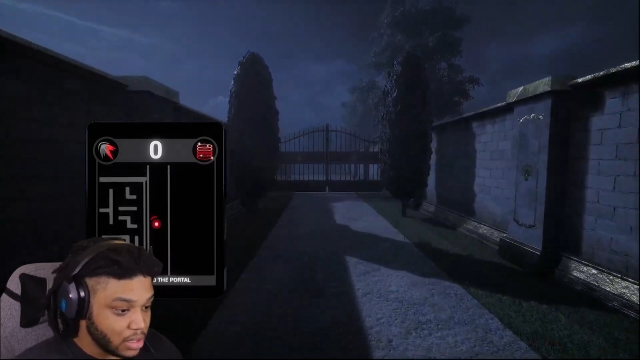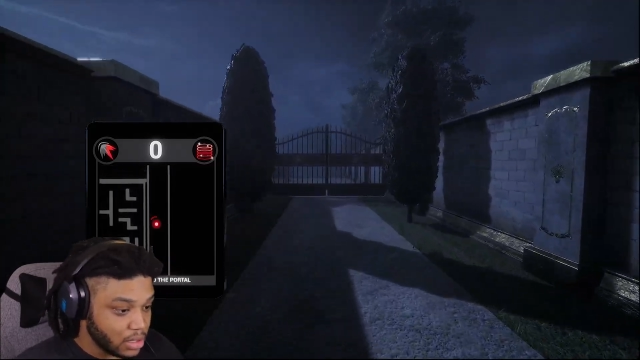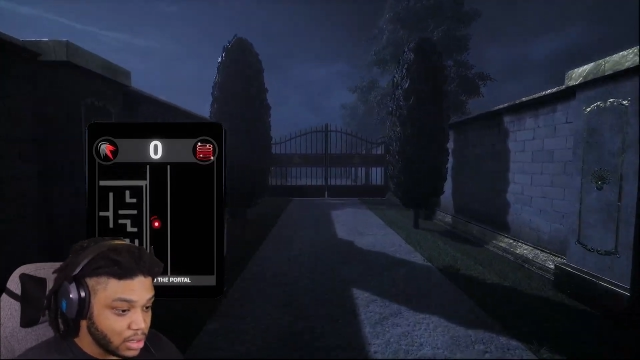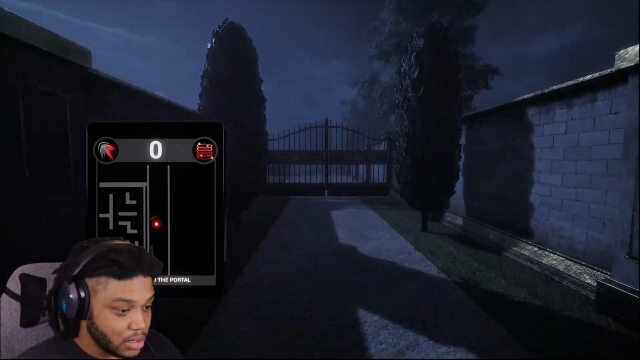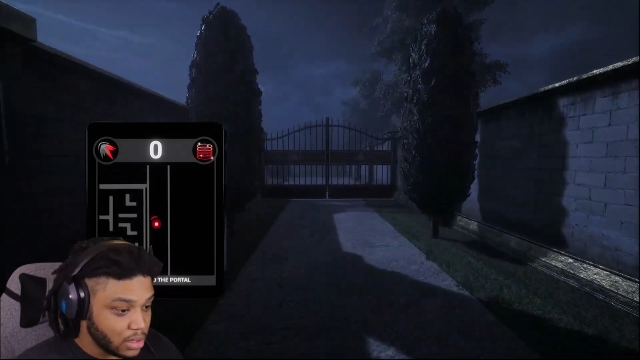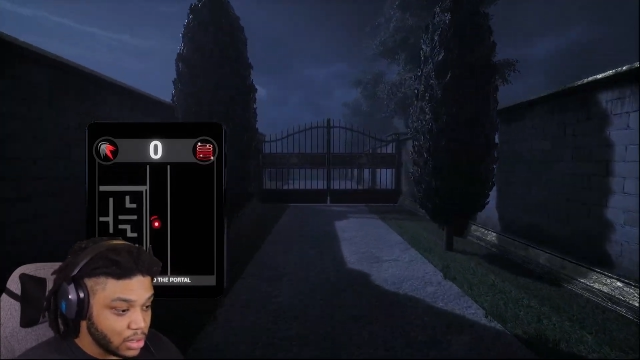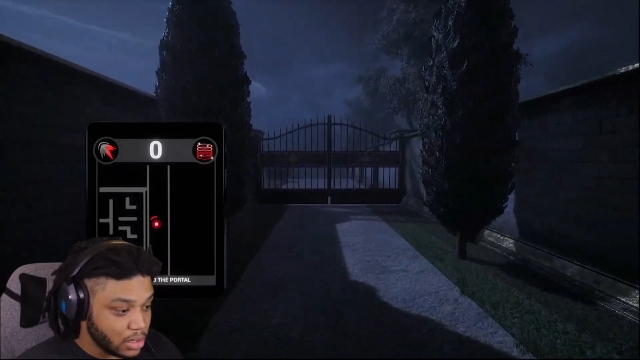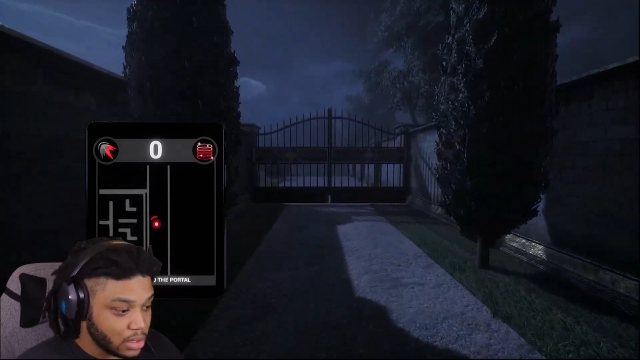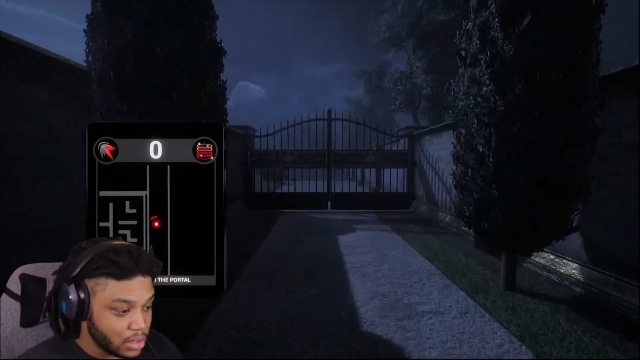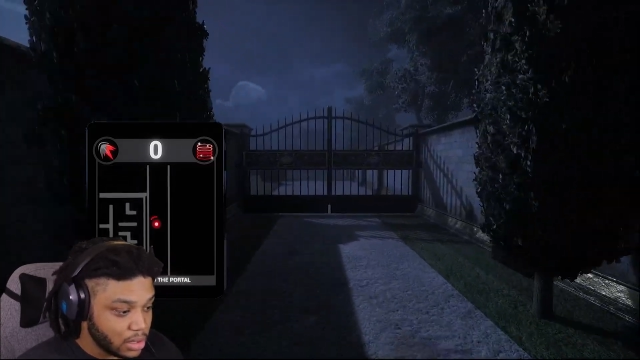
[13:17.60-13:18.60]

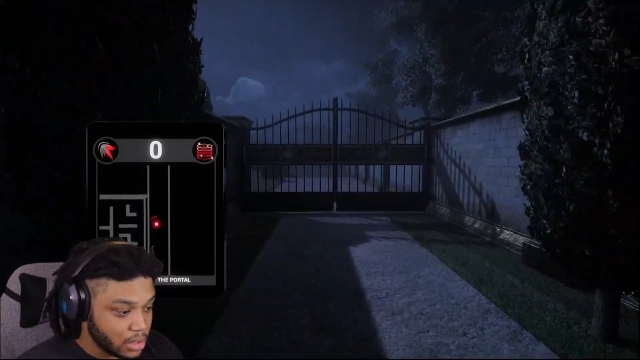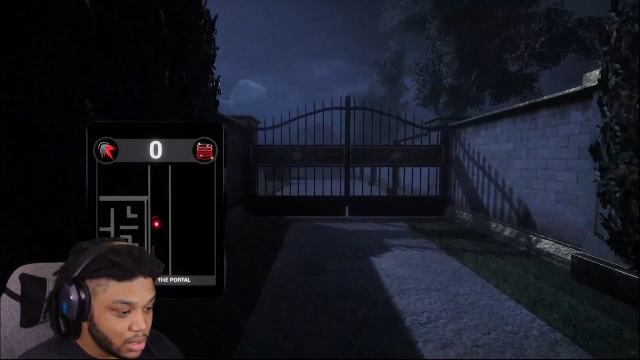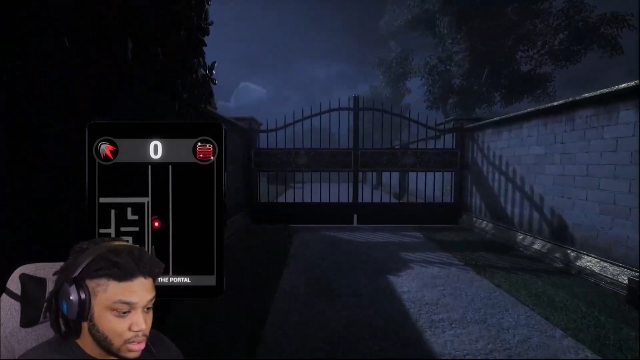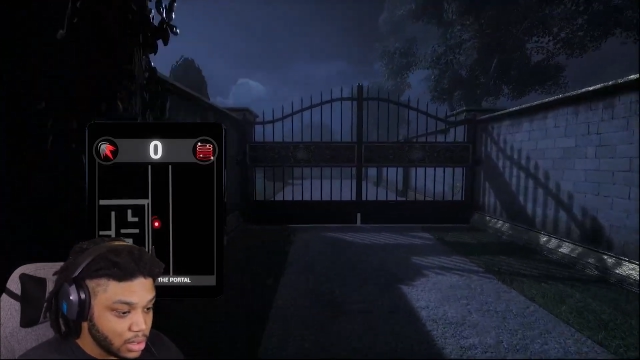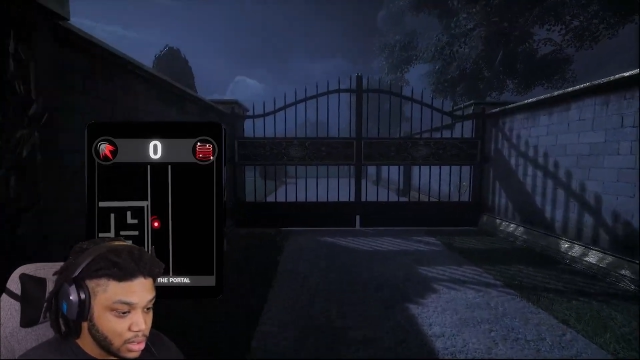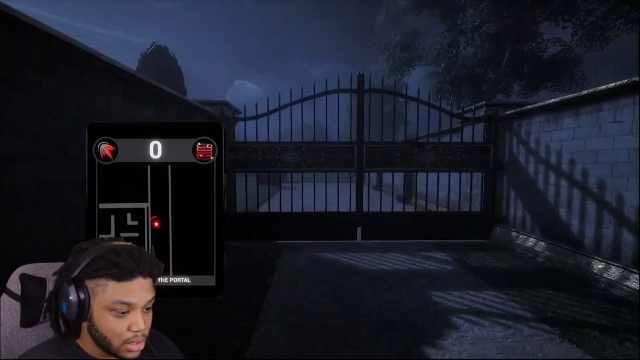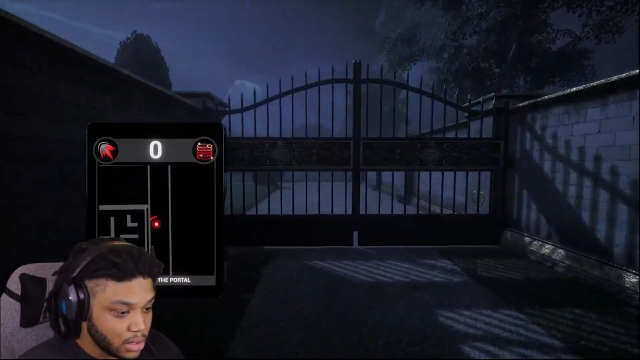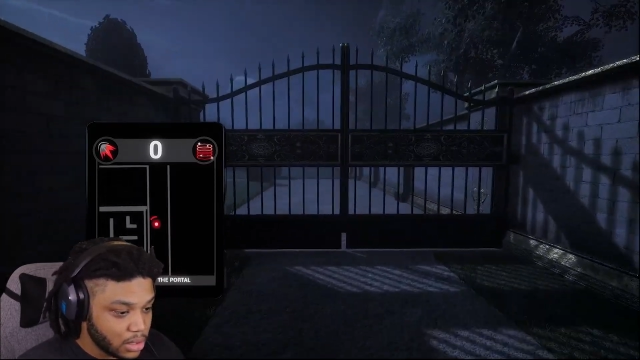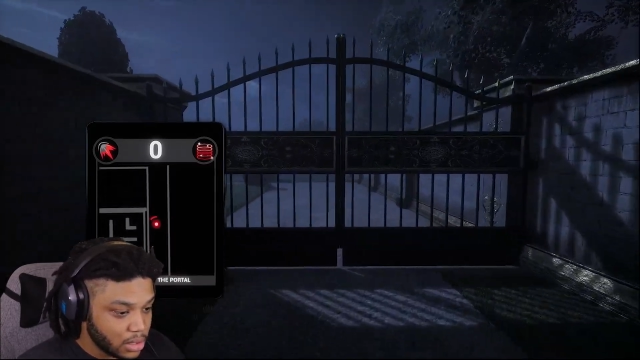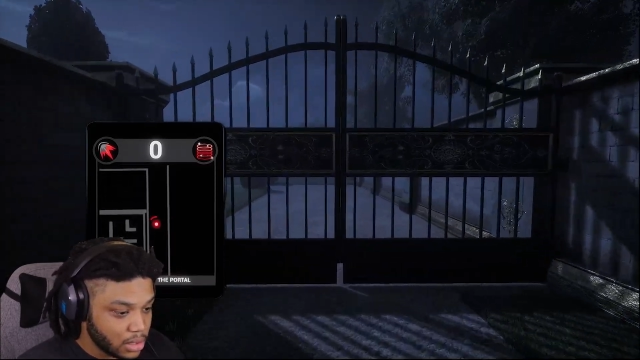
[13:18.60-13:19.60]

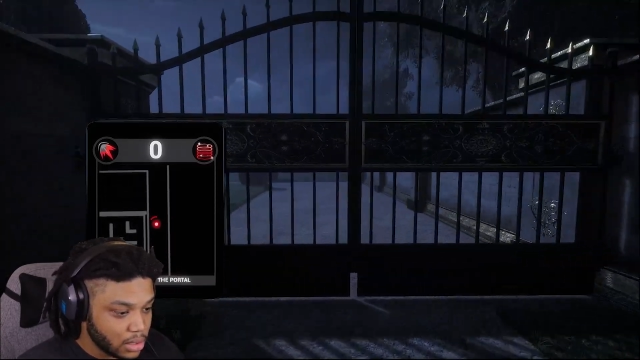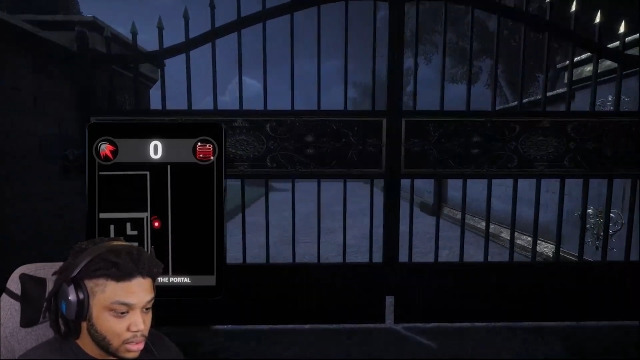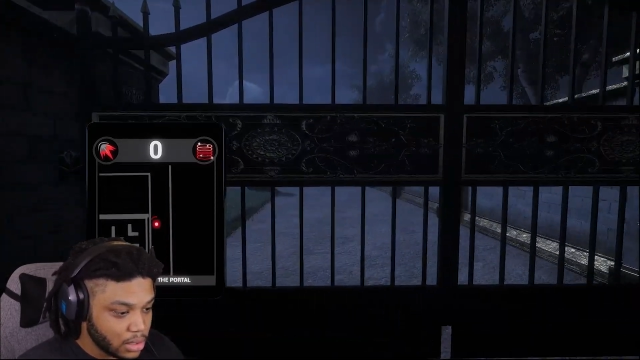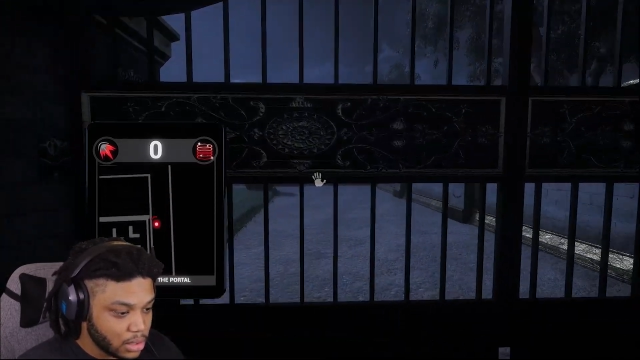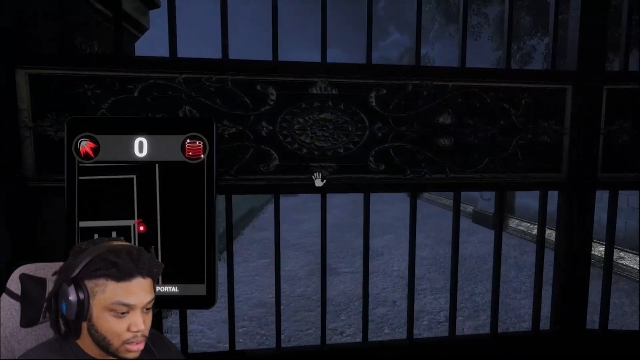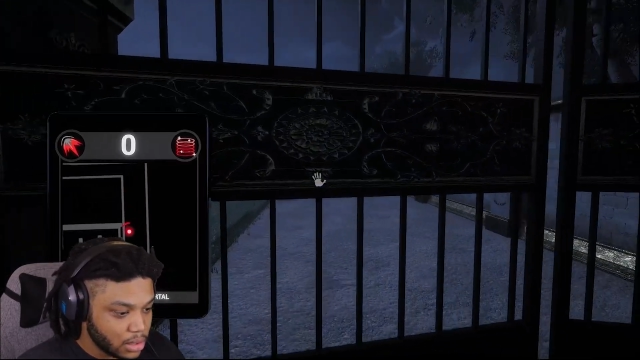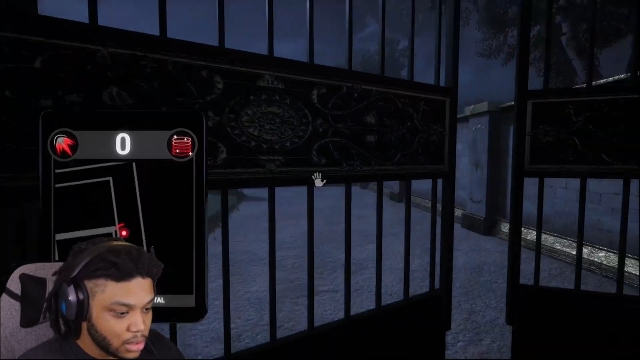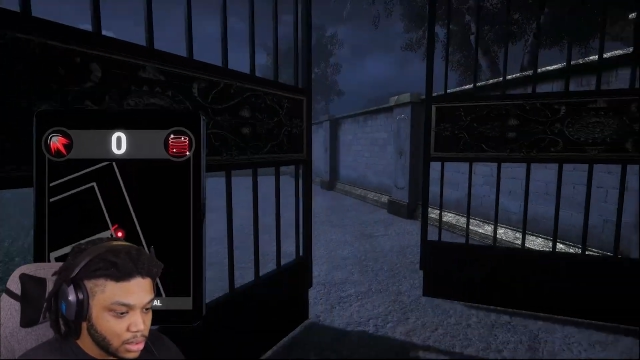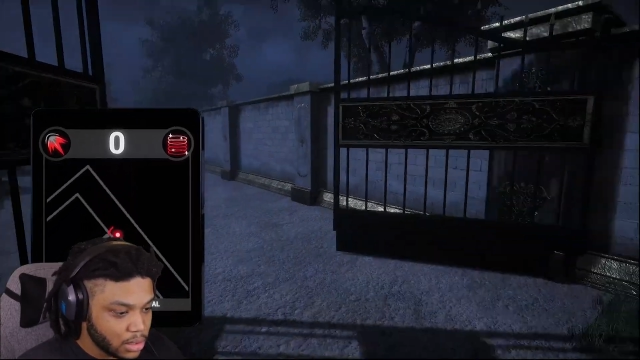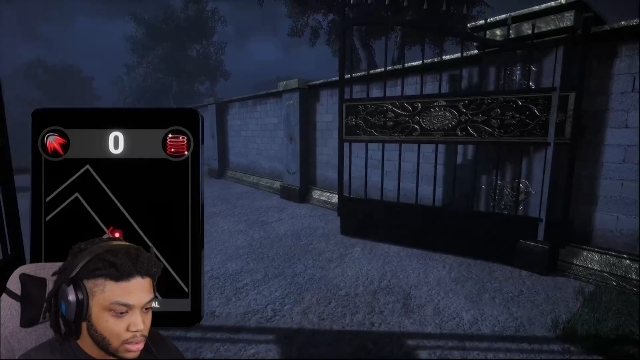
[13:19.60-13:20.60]

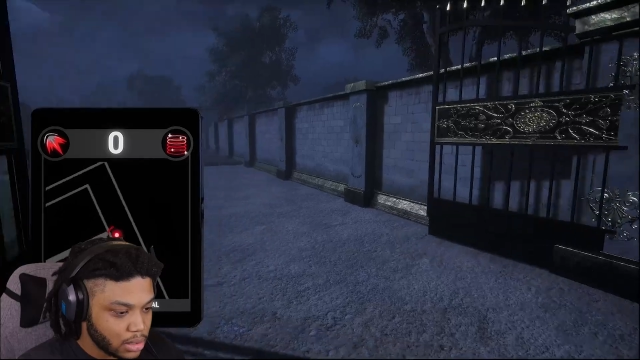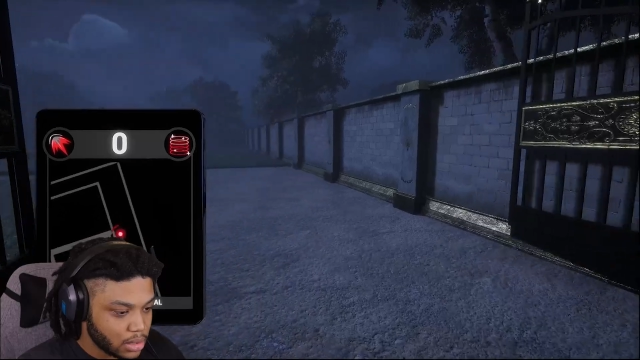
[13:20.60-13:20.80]
(no one is talking)